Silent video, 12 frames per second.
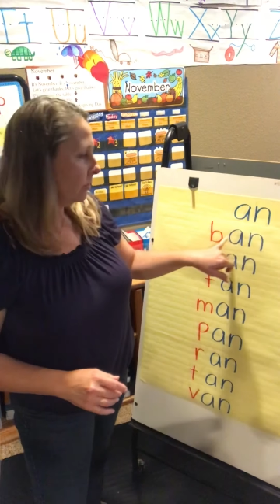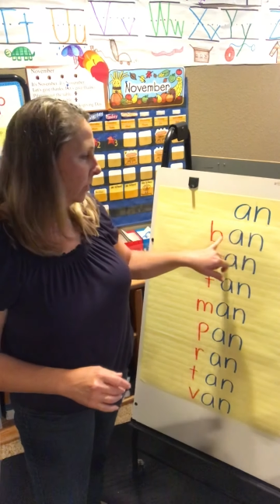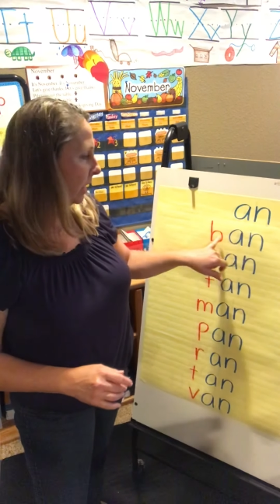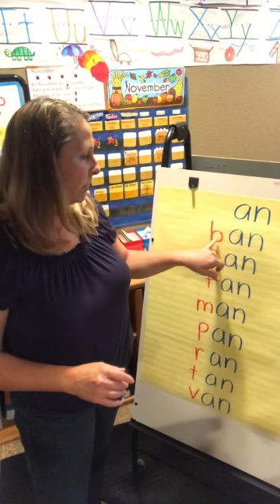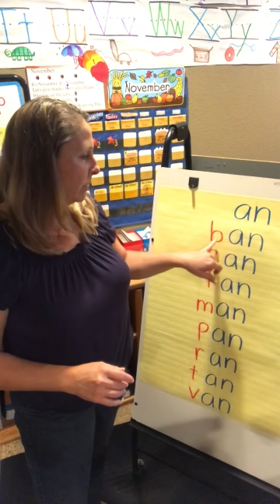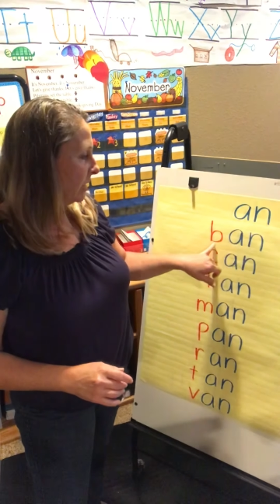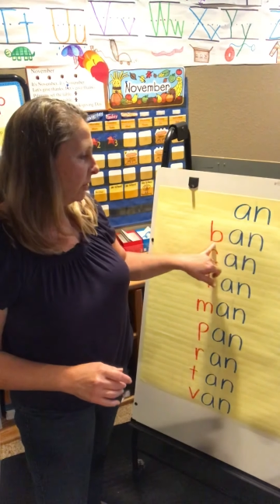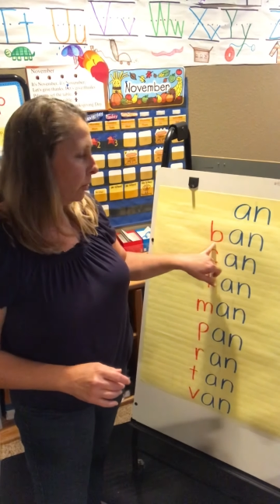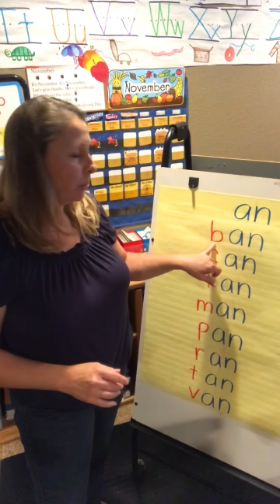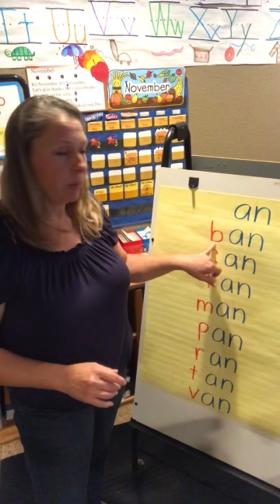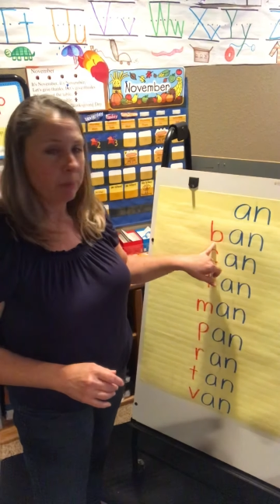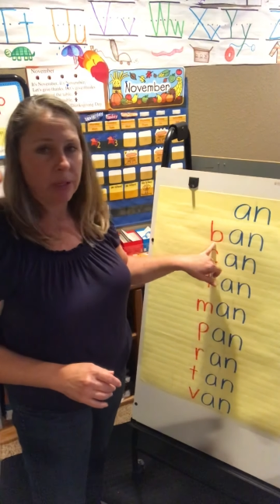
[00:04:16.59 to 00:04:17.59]
What happens if we
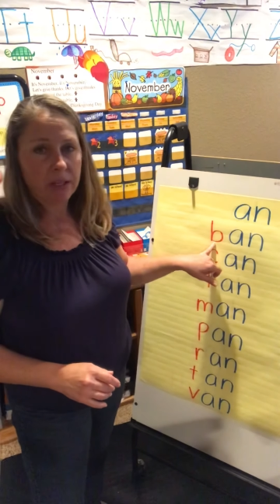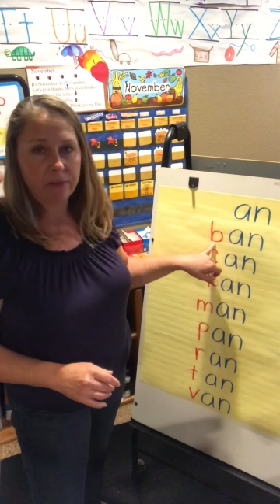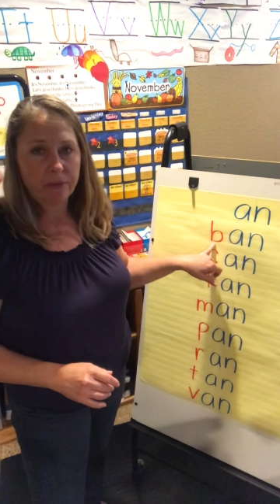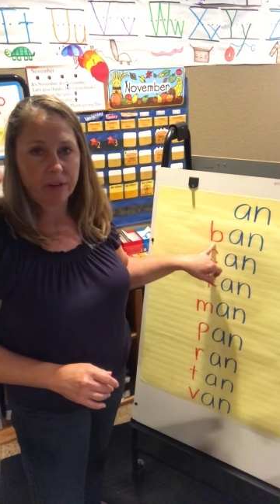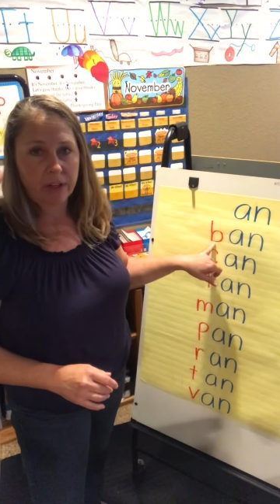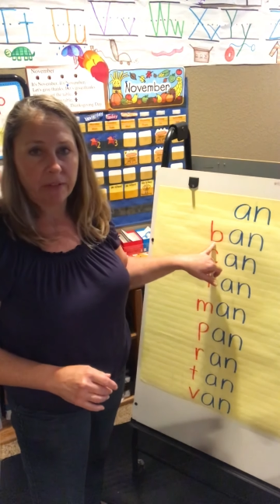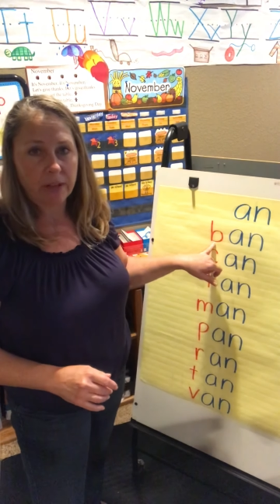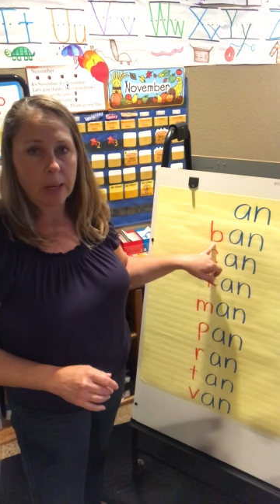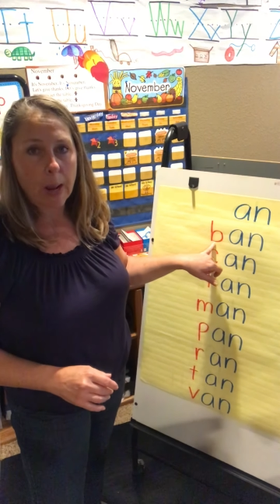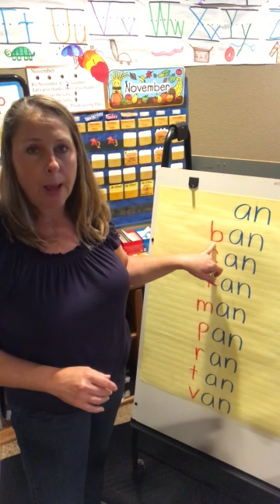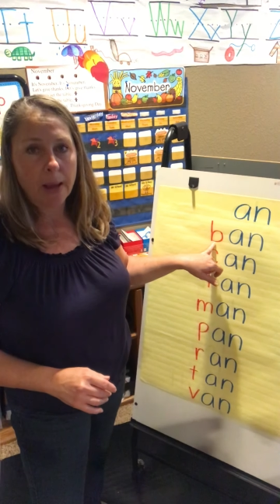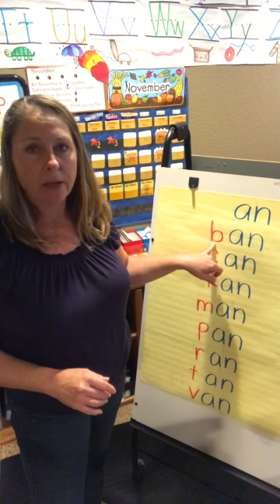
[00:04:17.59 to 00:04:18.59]
put a B in front of
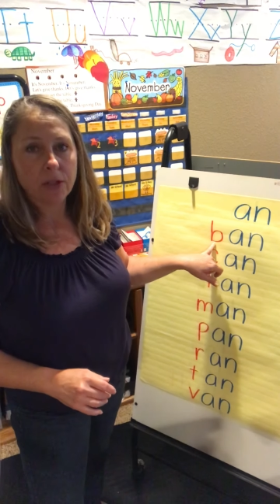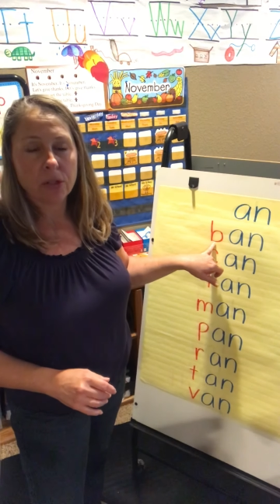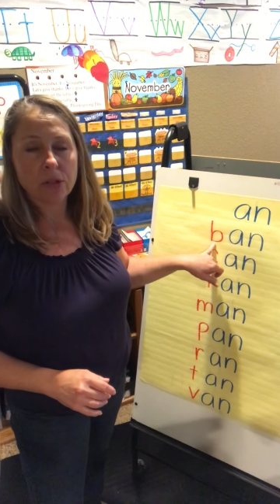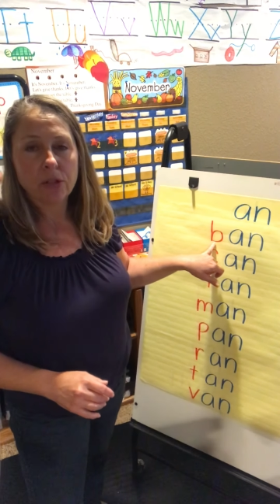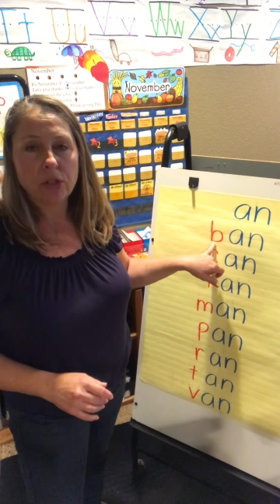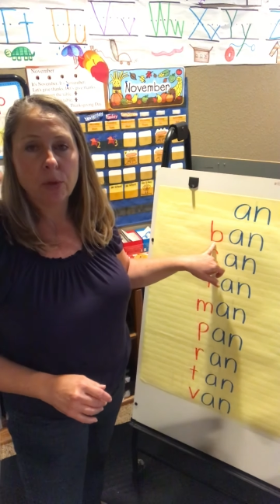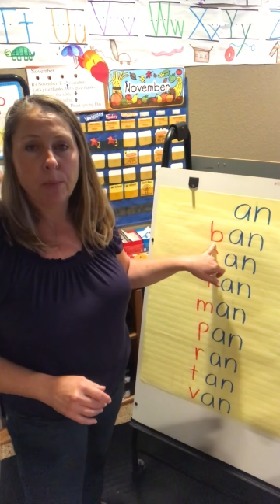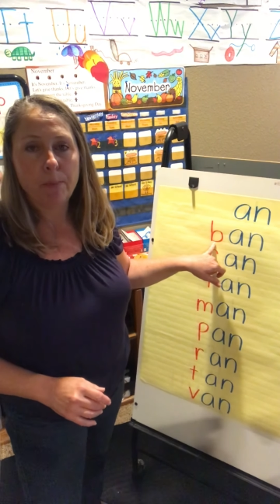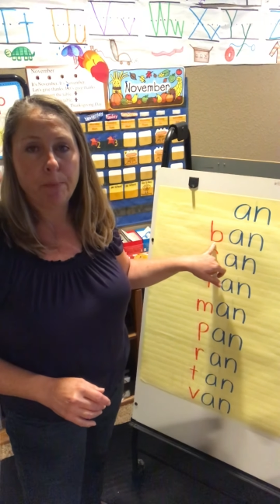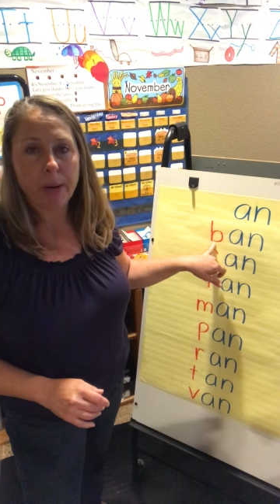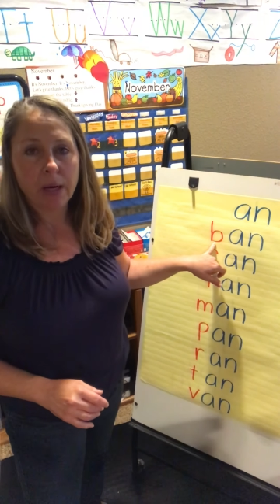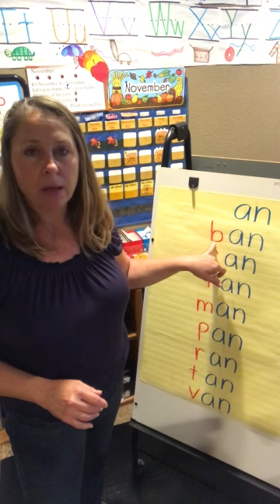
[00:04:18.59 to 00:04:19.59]
it? It turns to
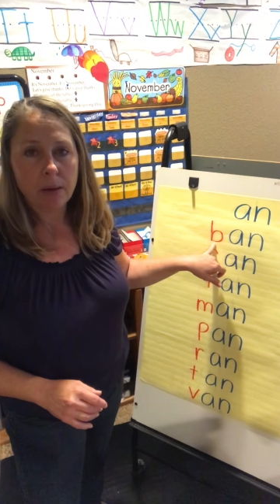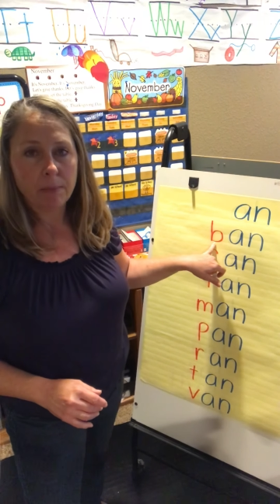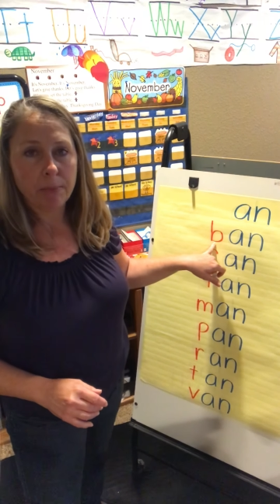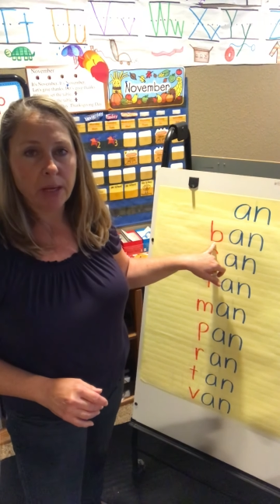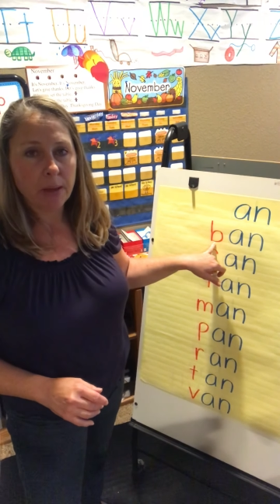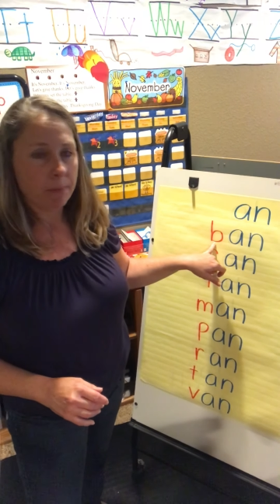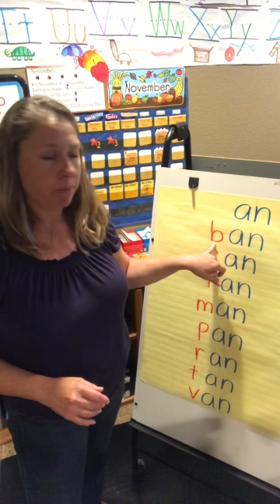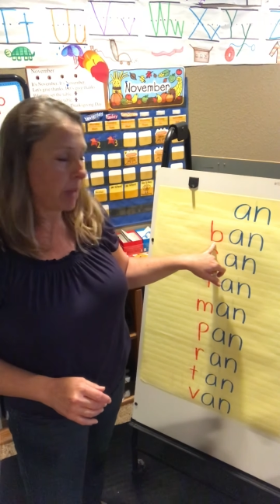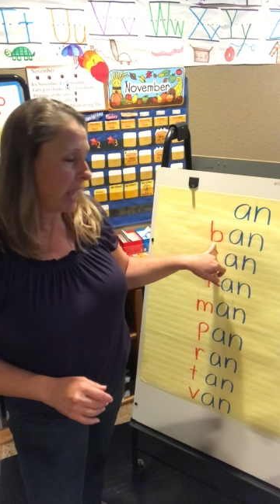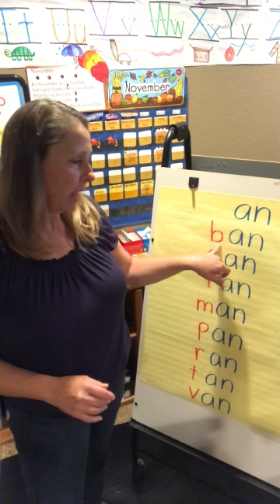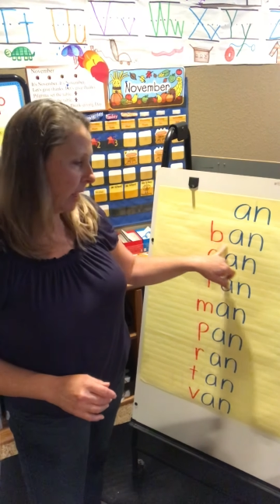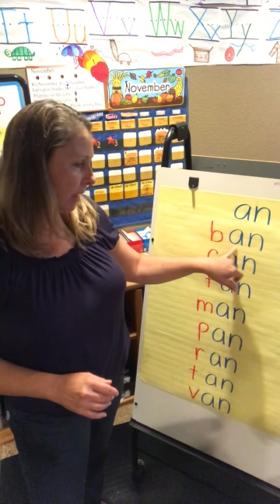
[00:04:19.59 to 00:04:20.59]

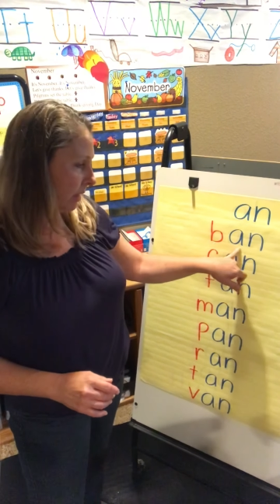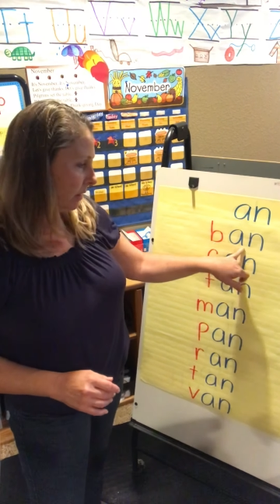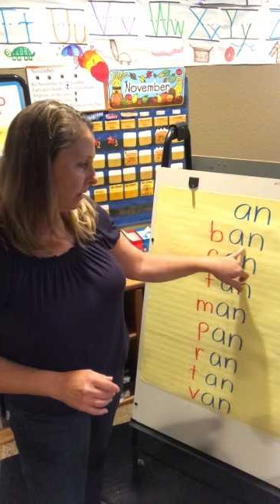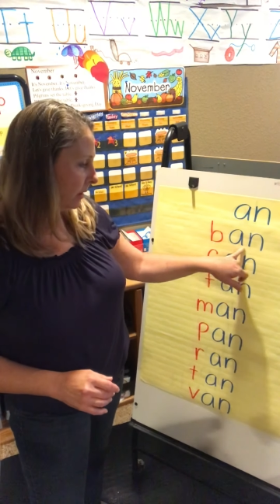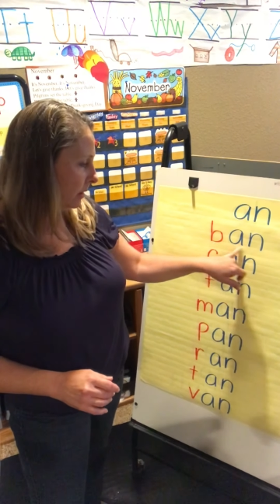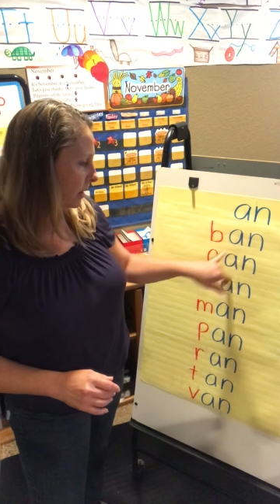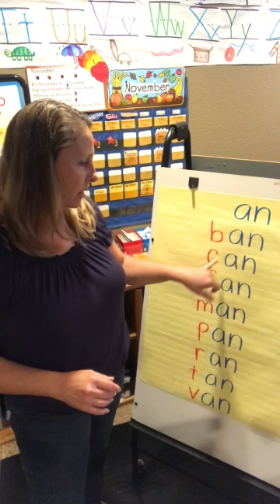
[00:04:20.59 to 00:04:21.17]
ban.